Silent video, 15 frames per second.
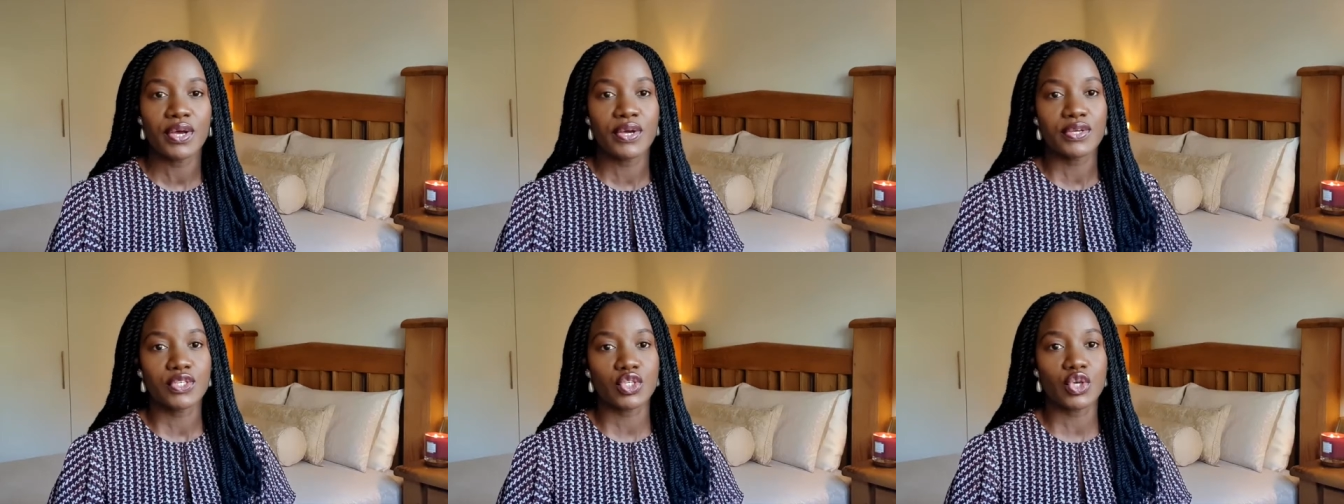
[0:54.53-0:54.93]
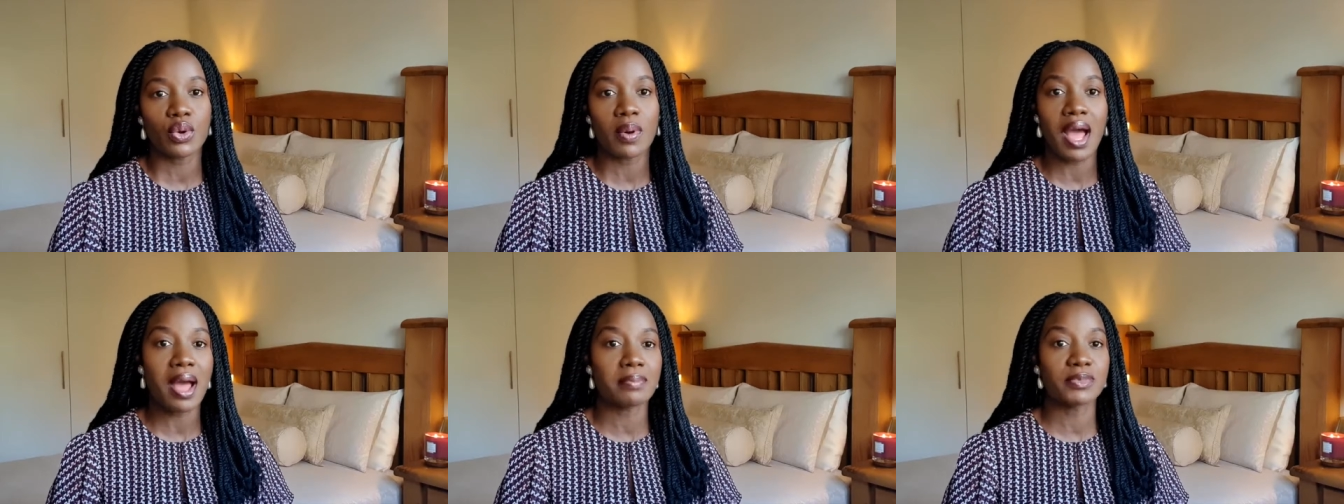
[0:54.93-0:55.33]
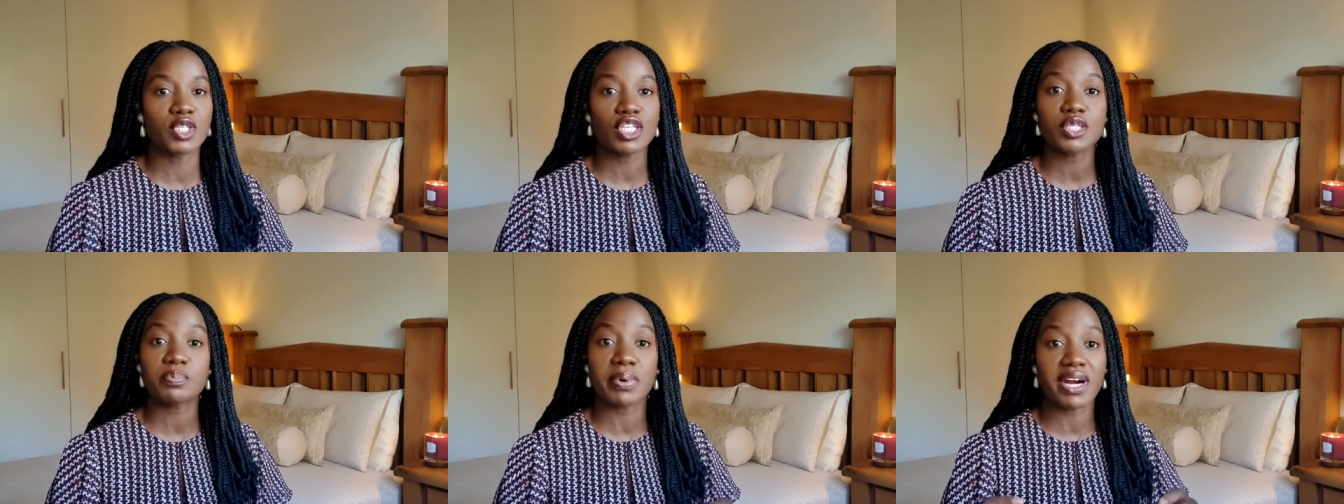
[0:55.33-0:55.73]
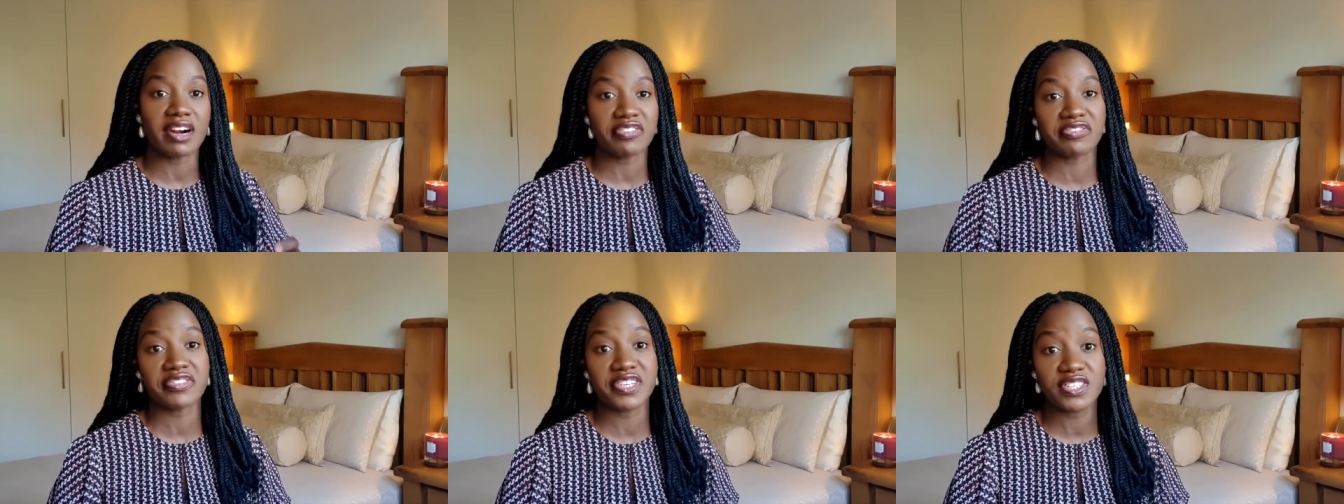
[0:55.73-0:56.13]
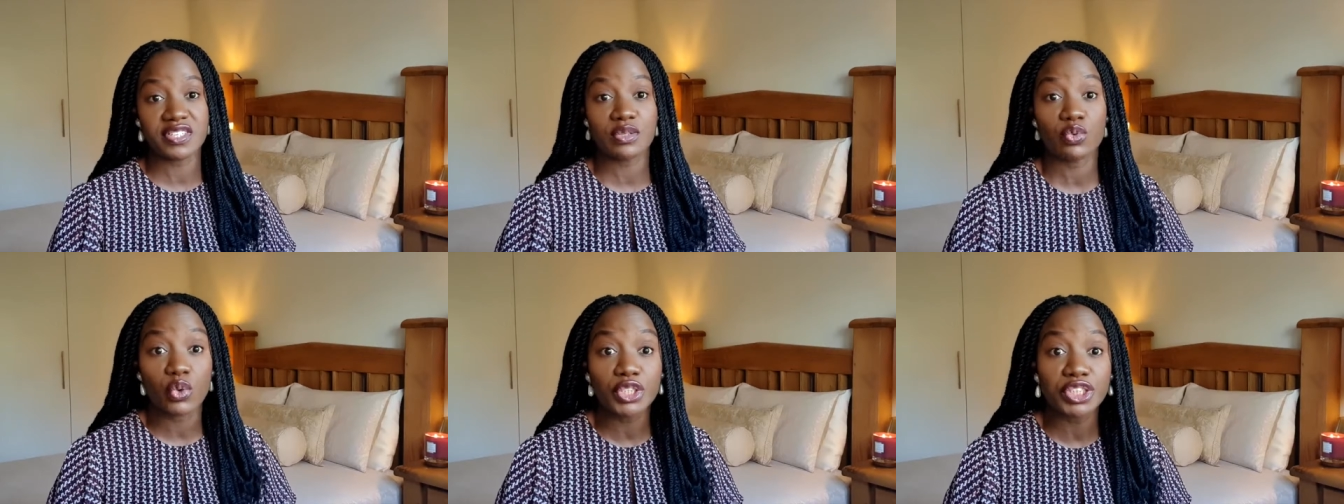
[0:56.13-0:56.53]
So I'm just
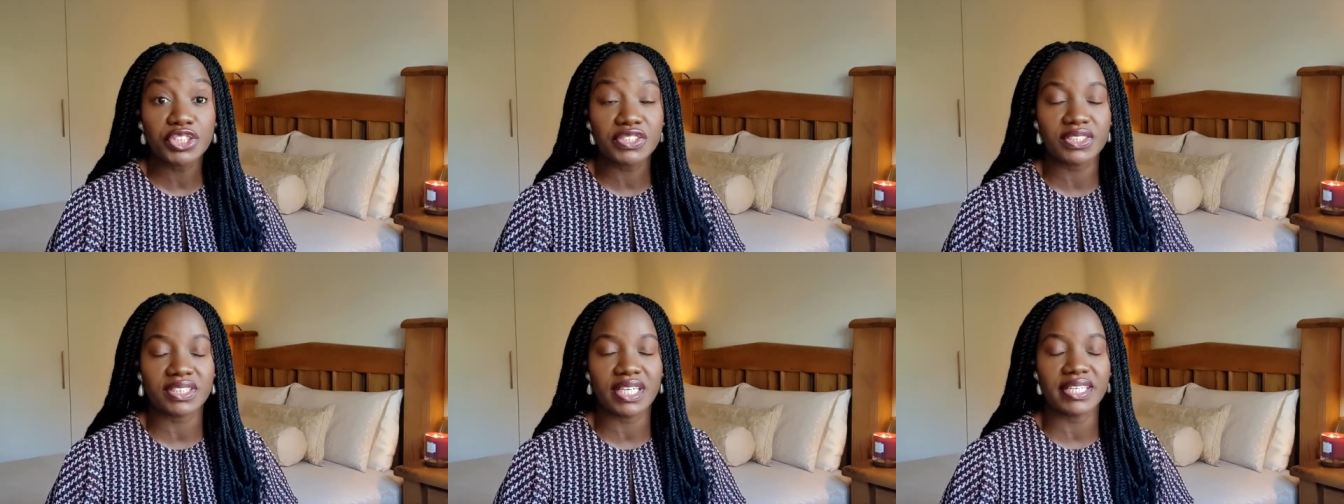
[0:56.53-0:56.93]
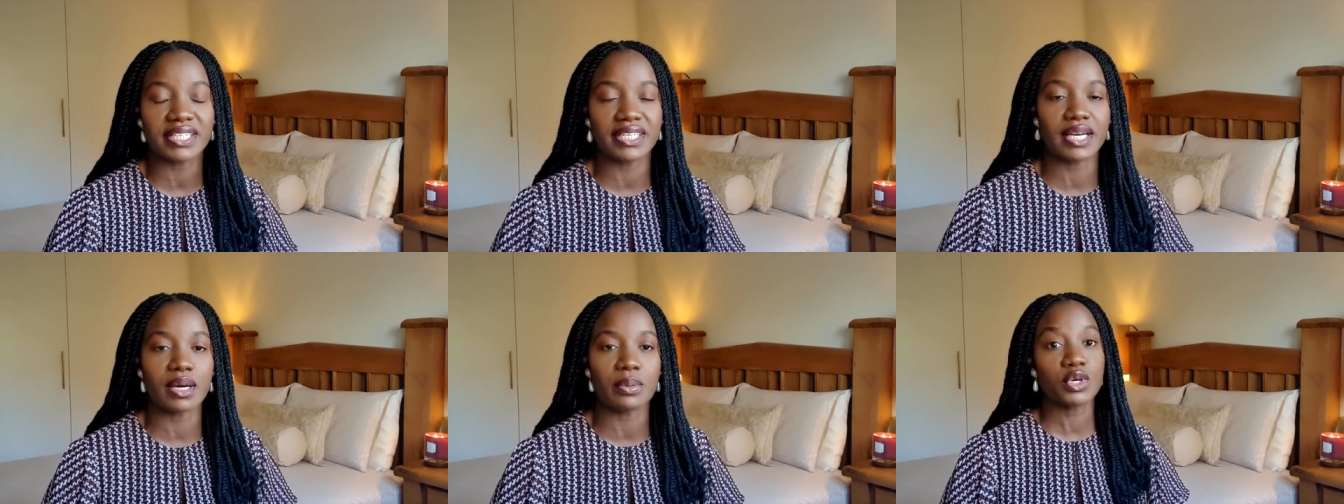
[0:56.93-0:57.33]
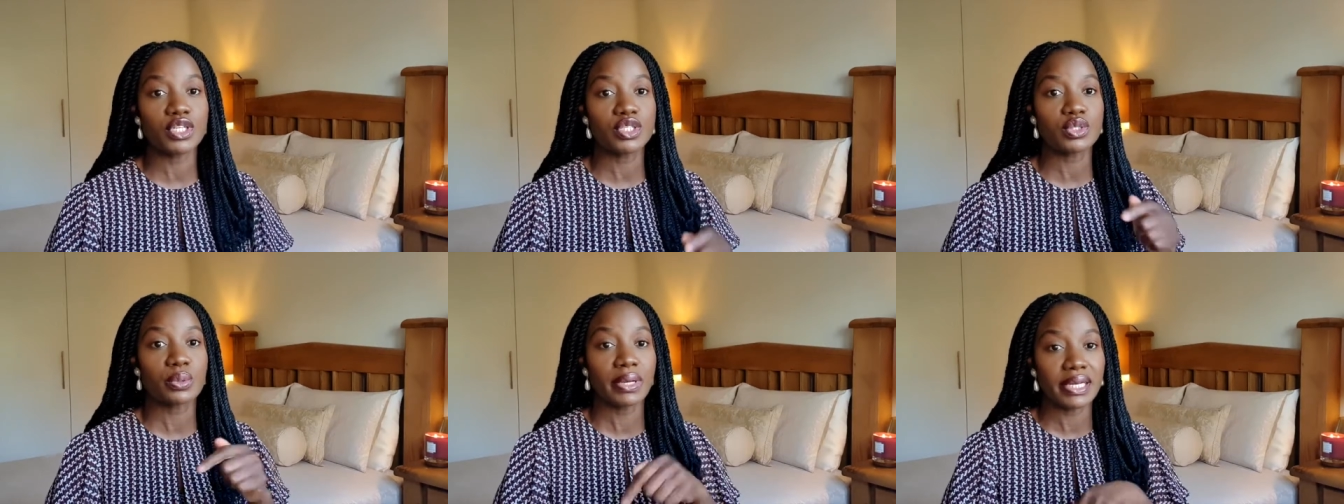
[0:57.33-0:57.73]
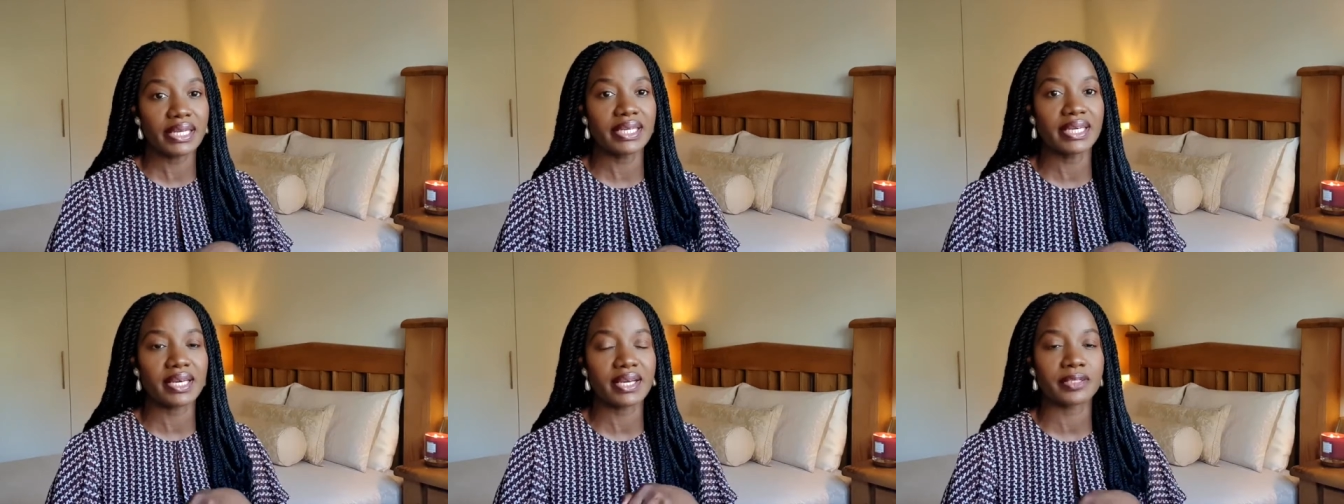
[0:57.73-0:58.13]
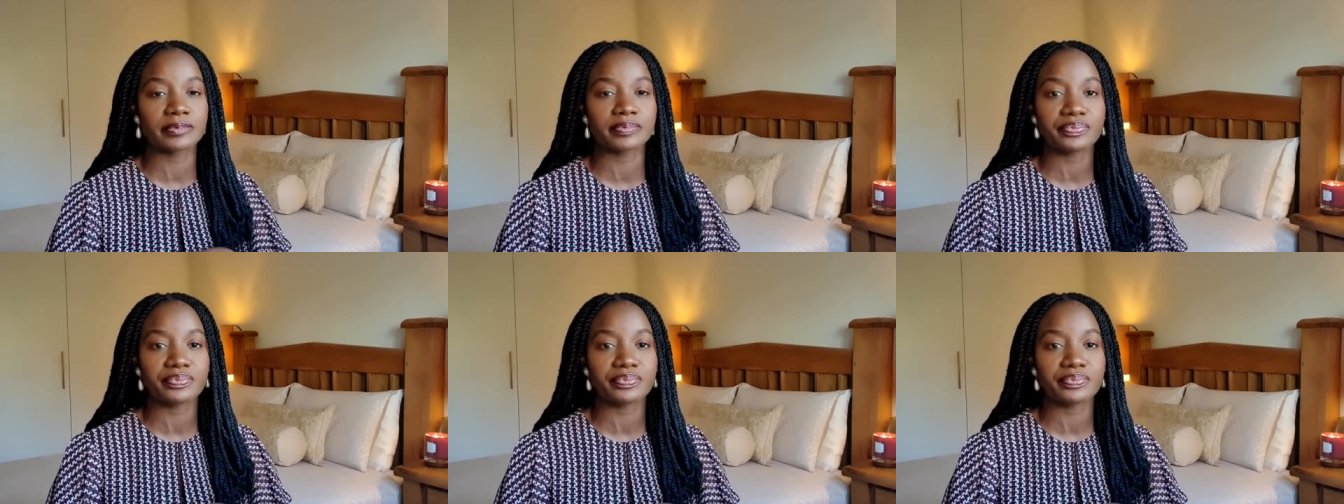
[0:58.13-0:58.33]
paraphrasing what she said now. I'm going to link